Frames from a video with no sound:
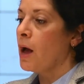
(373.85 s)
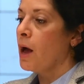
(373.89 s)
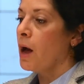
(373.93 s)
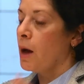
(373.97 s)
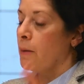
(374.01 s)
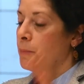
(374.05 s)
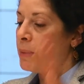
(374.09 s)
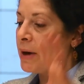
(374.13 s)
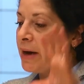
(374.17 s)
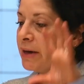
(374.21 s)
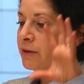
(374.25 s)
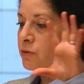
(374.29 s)

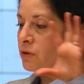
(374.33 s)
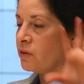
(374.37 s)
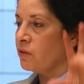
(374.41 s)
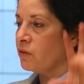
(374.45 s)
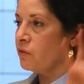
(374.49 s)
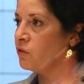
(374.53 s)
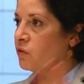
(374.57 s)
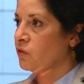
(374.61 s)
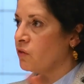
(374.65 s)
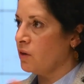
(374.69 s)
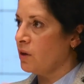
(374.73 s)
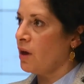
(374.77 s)
But you can
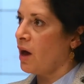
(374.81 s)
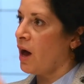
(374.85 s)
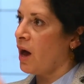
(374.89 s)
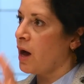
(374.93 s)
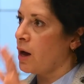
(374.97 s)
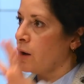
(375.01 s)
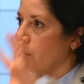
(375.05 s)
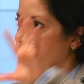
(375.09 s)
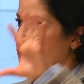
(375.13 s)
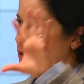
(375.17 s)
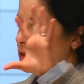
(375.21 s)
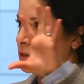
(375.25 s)
see how
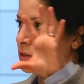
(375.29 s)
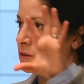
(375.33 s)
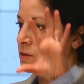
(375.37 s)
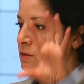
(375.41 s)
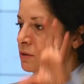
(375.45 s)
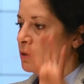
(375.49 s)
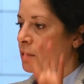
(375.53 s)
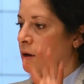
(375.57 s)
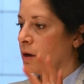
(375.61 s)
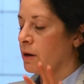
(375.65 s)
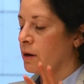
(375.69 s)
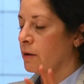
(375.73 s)
these
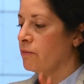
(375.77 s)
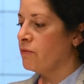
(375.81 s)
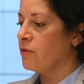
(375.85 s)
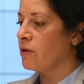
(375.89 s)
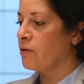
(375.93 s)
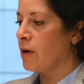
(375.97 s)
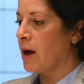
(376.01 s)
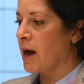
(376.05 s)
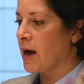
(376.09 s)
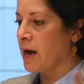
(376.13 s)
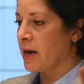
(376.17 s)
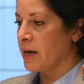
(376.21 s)

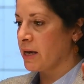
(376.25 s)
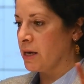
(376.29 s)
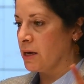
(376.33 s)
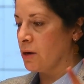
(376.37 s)
vary